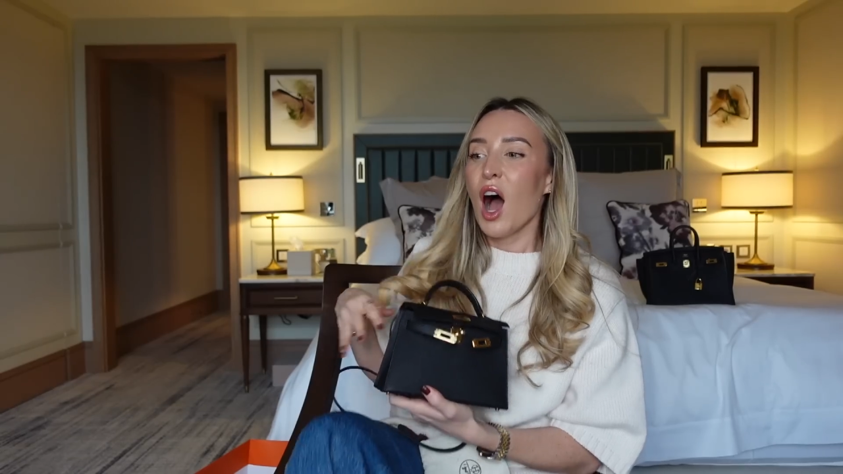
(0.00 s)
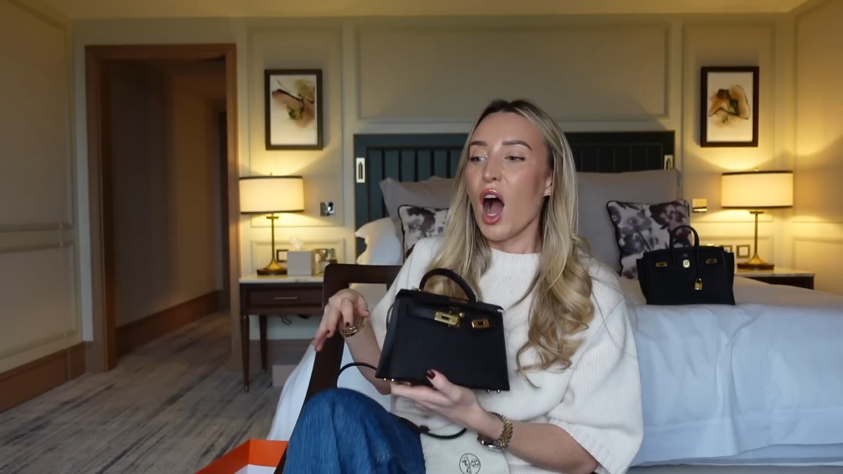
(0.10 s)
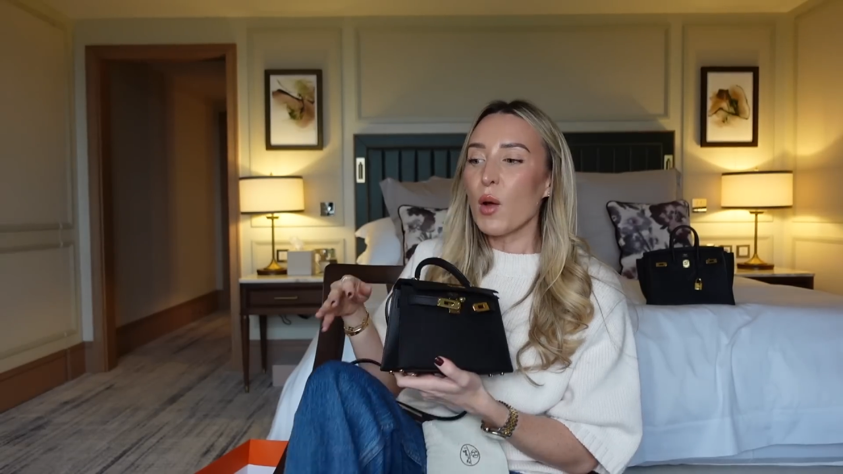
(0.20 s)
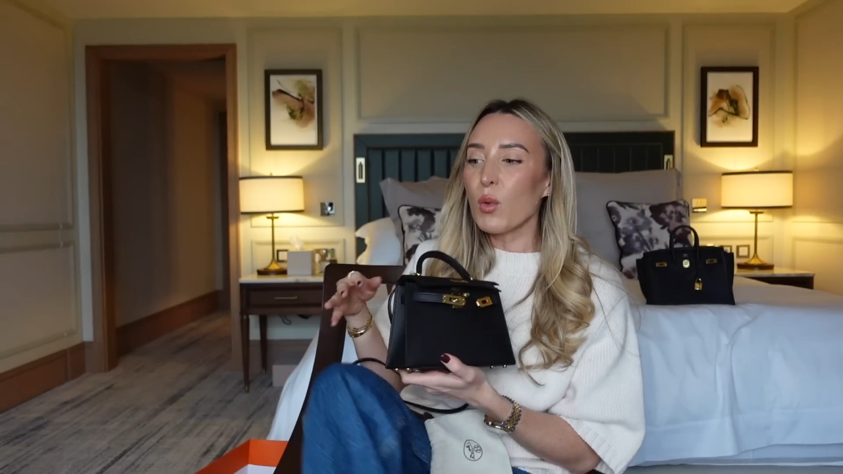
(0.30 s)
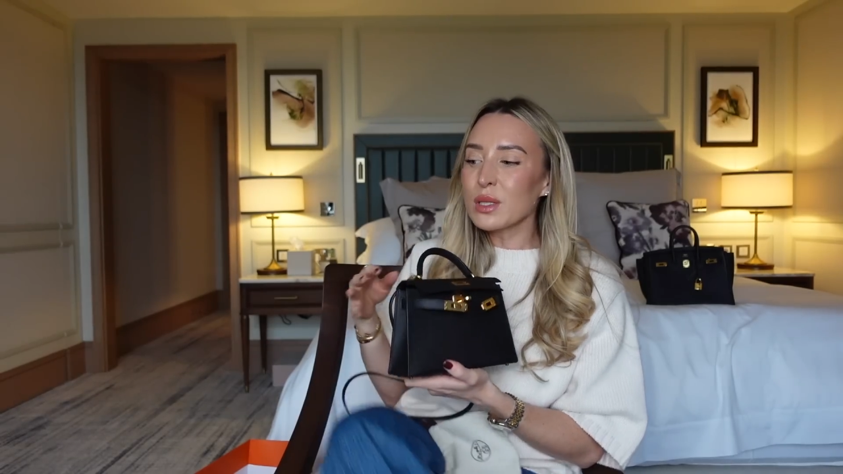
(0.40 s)

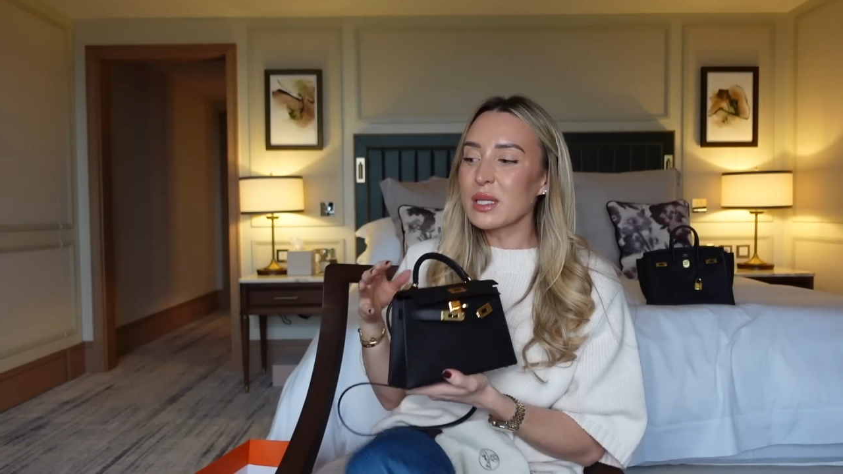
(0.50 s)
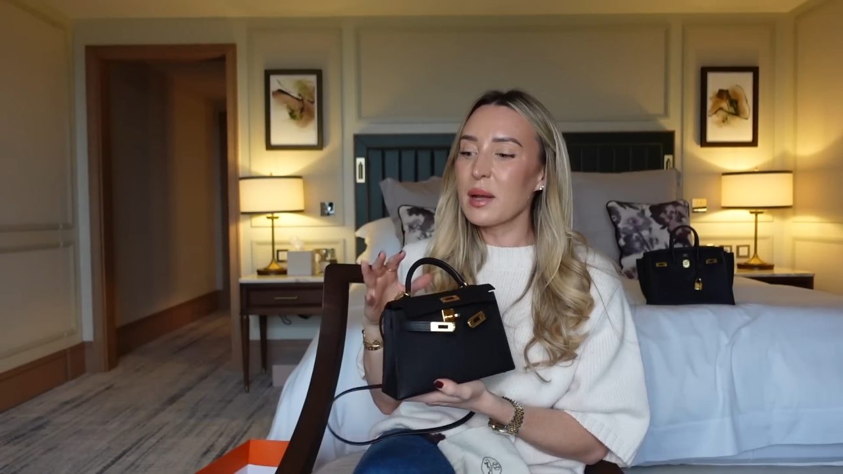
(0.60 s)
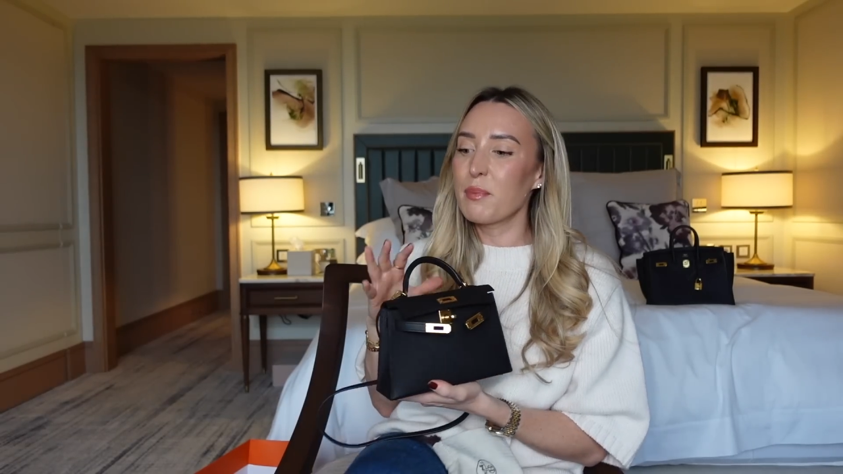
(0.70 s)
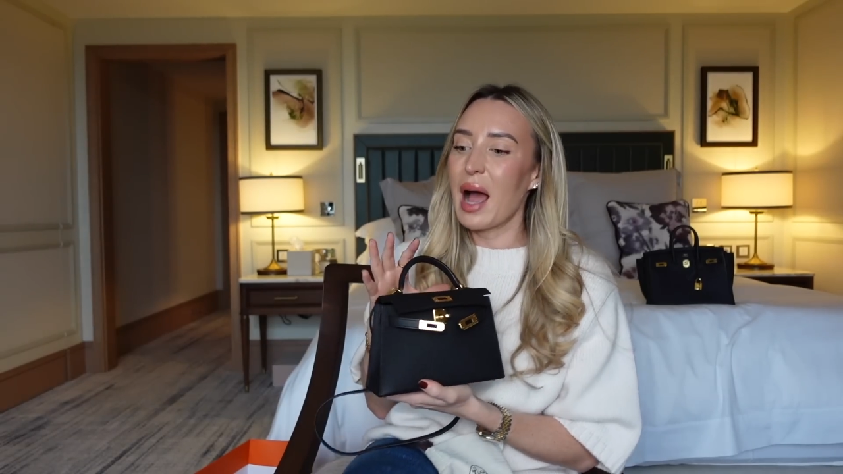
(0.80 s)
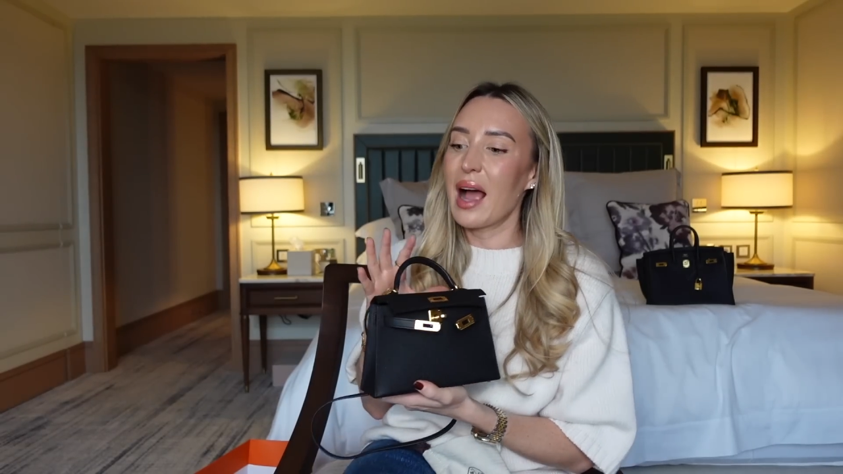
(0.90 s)
I wanted a
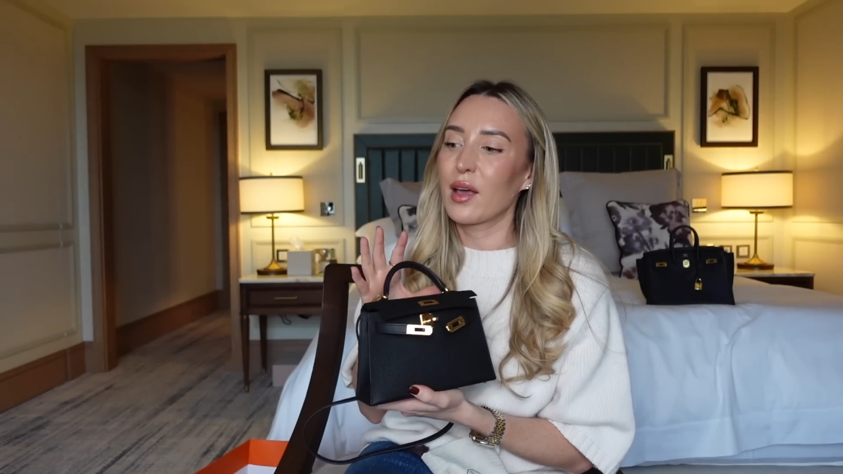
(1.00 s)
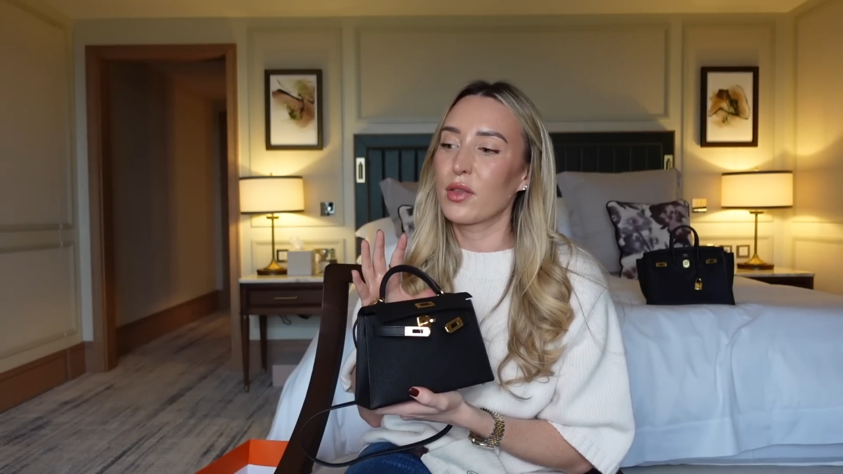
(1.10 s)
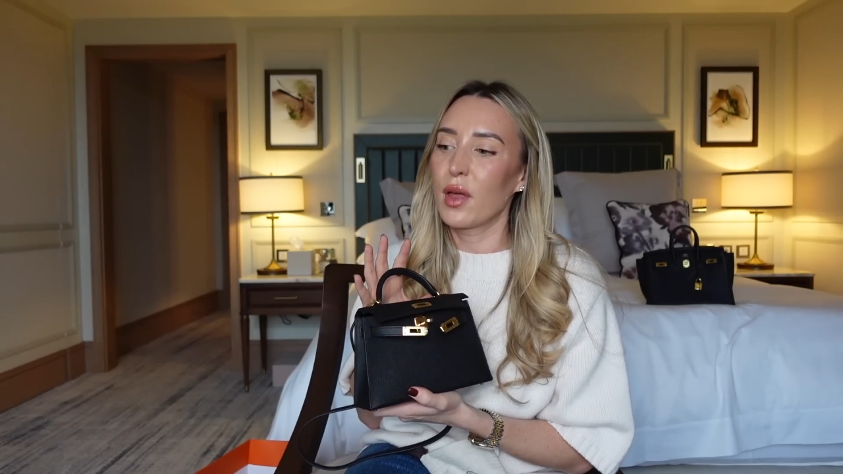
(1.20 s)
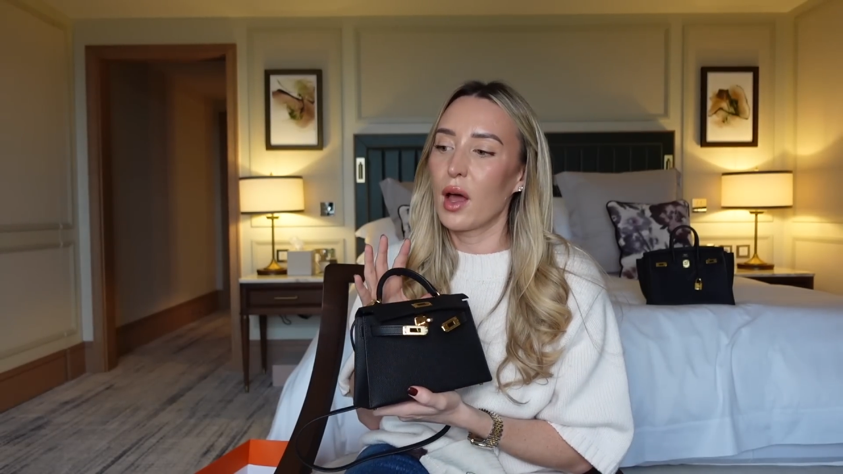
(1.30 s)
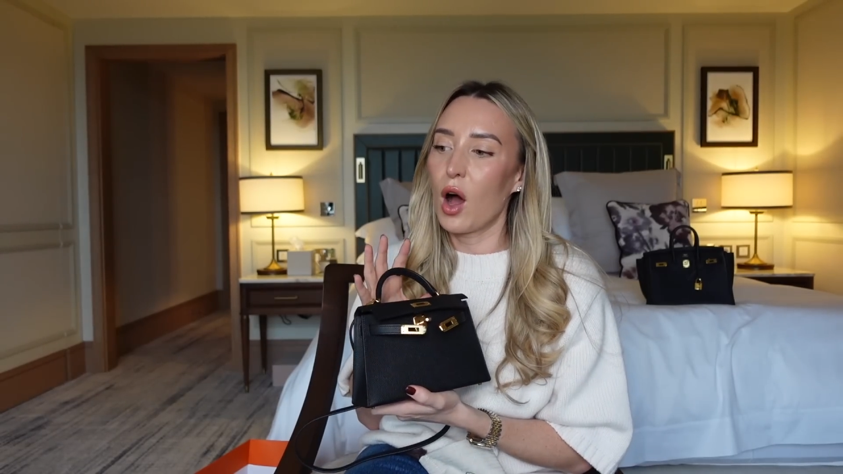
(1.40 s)
bag
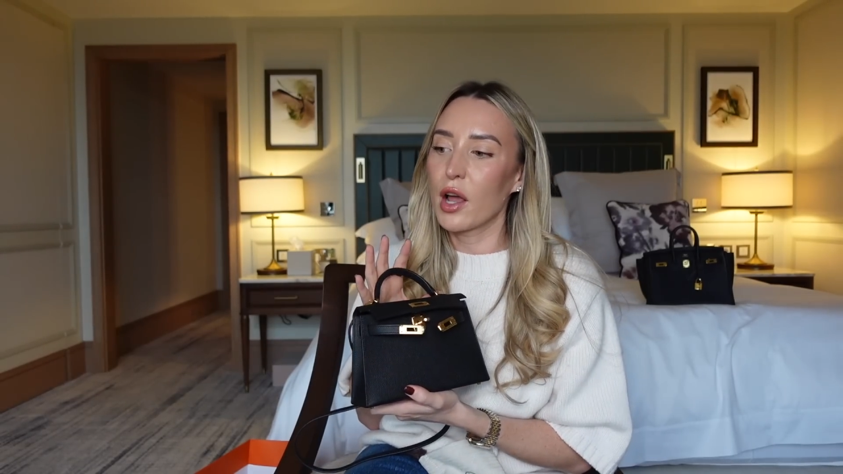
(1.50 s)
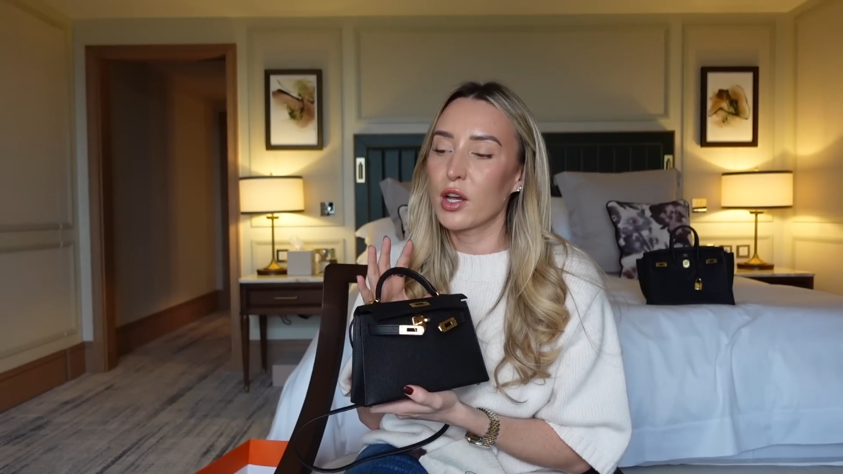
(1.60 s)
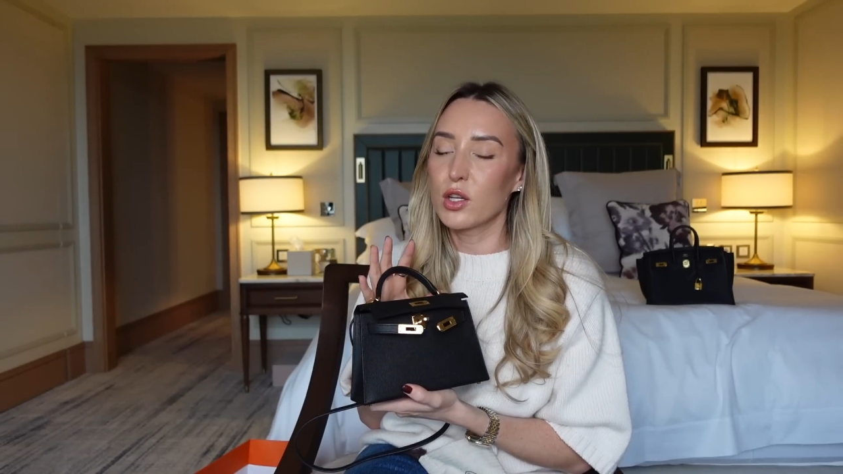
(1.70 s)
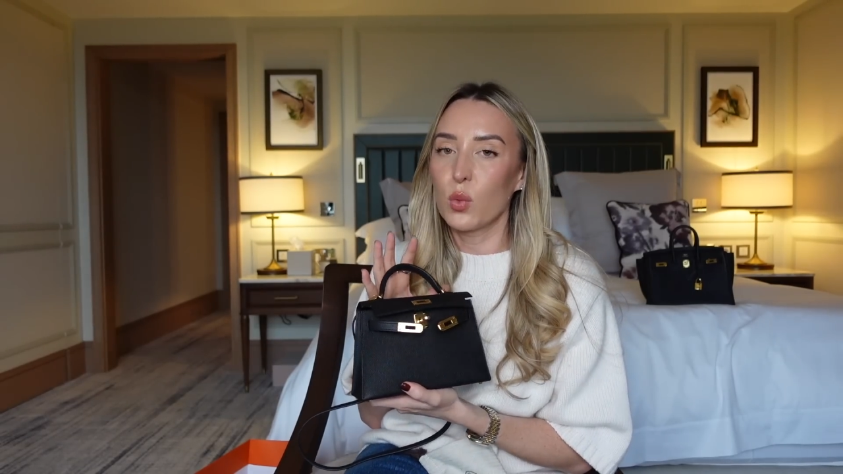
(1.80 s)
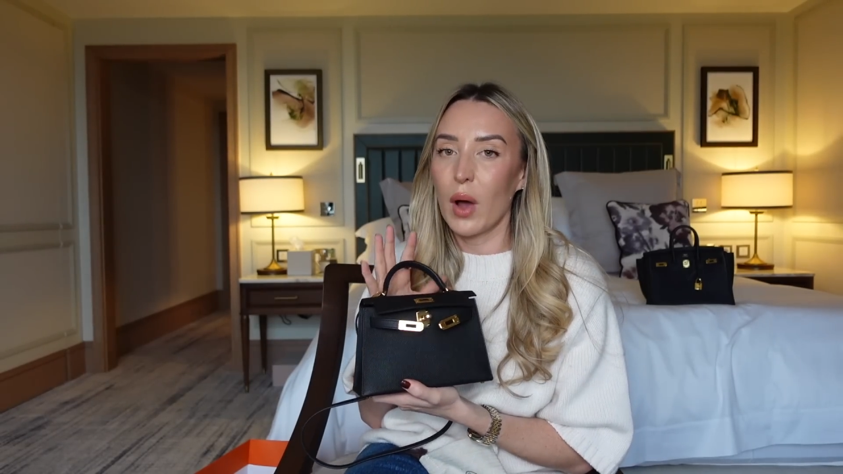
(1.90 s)
that I
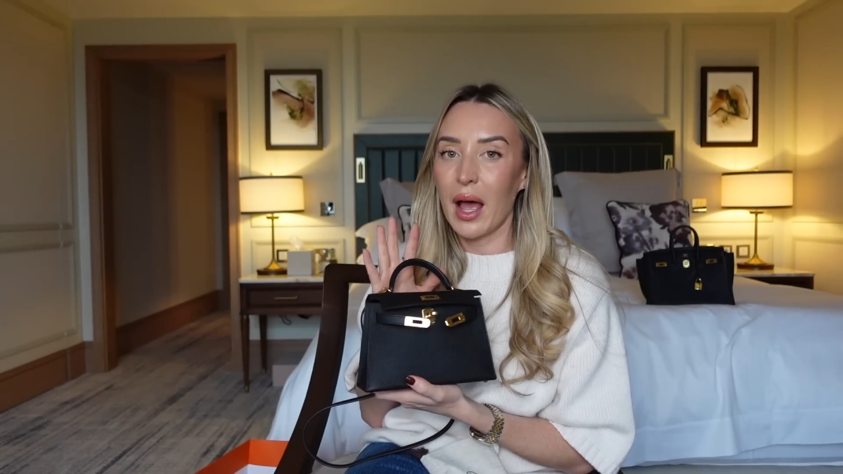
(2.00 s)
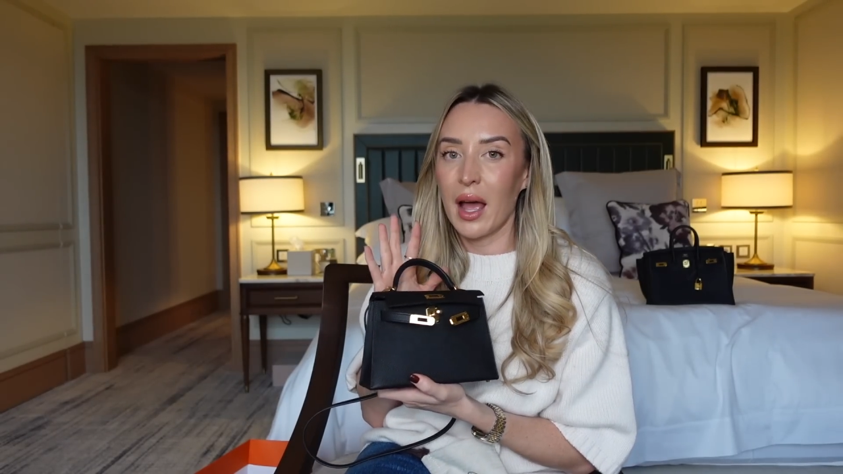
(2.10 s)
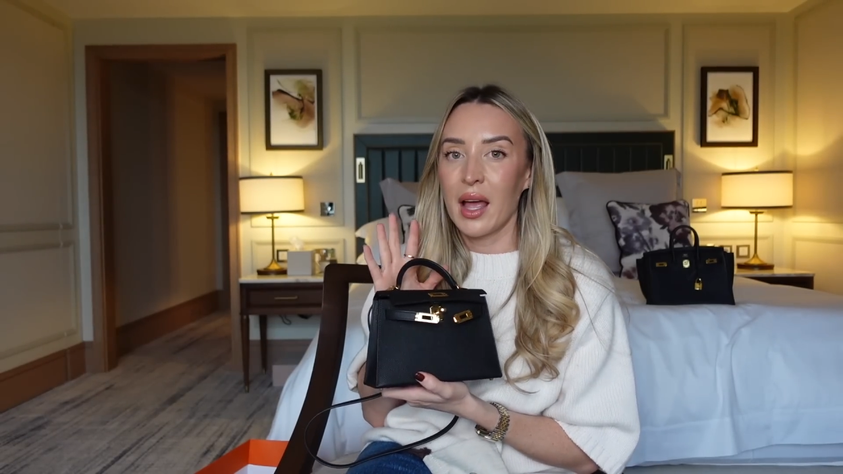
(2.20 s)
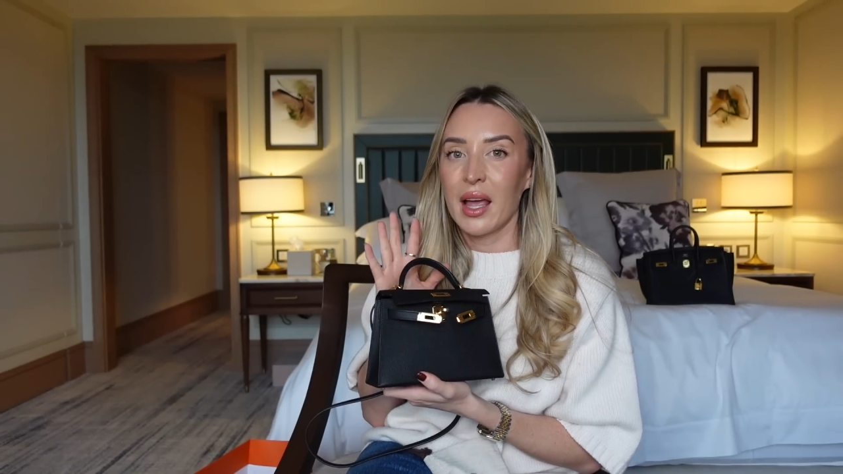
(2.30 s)
could wear